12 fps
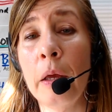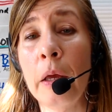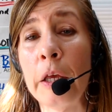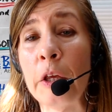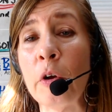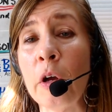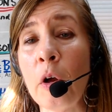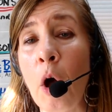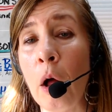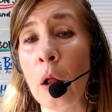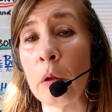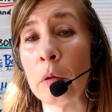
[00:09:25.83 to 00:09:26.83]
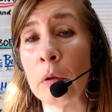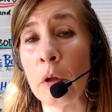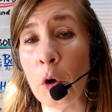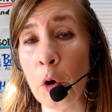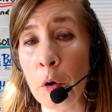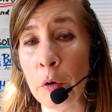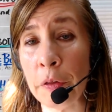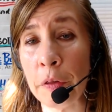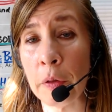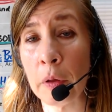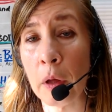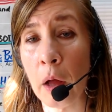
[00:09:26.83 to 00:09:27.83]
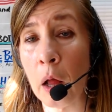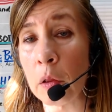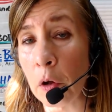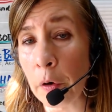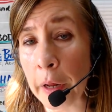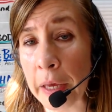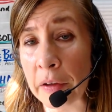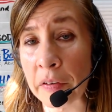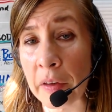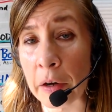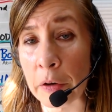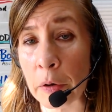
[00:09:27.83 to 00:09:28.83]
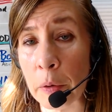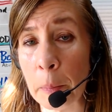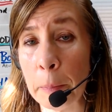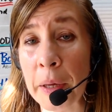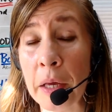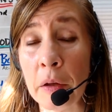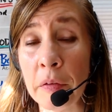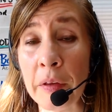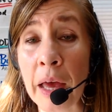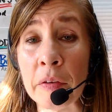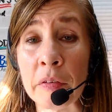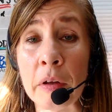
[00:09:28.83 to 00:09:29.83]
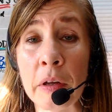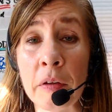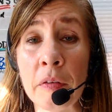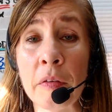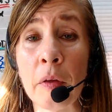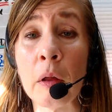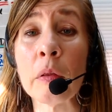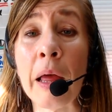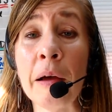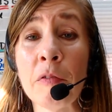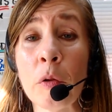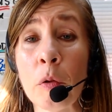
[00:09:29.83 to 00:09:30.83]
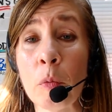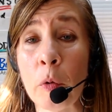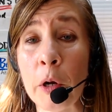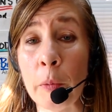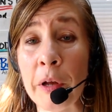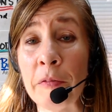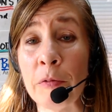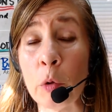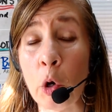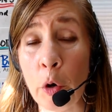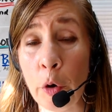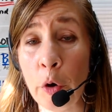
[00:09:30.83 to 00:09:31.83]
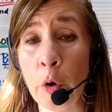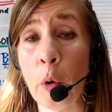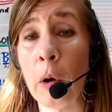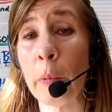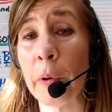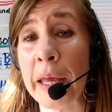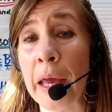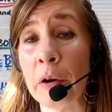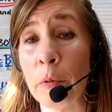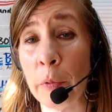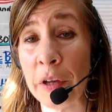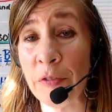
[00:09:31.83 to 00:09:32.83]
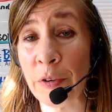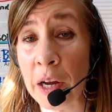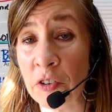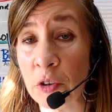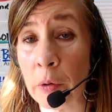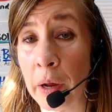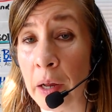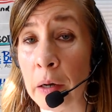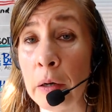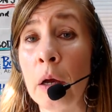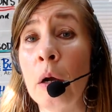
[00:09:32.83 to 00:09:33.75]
You can call Earth a learning center because, yes, it is a level where we learn or we get a refresher on